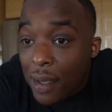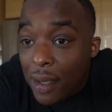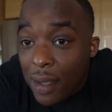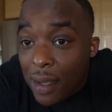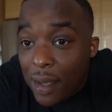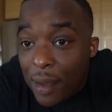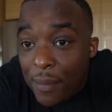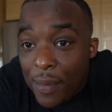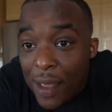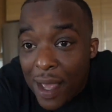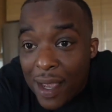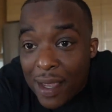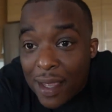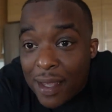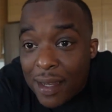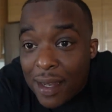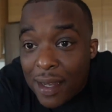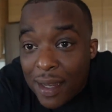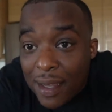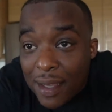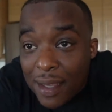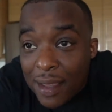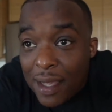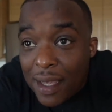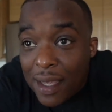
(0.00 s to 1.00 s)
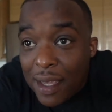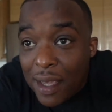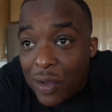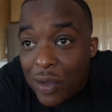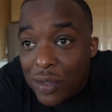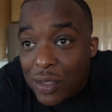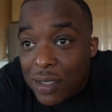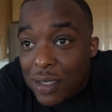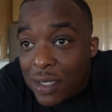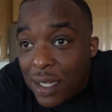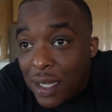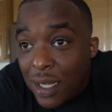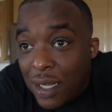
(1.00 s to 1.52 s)
I'm not getting anything
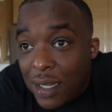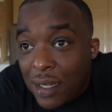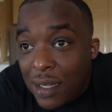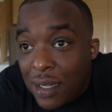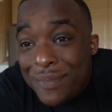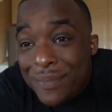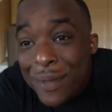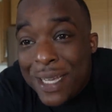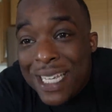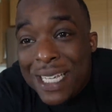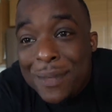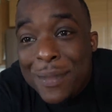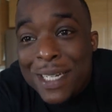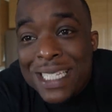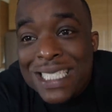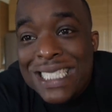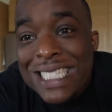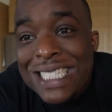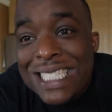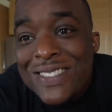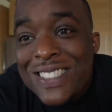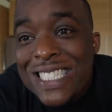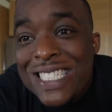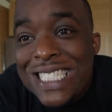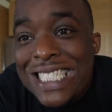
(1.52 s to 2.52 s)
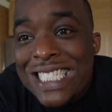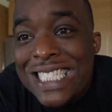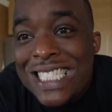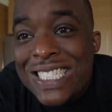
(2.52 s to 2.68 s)
else done. I might get my teeth done.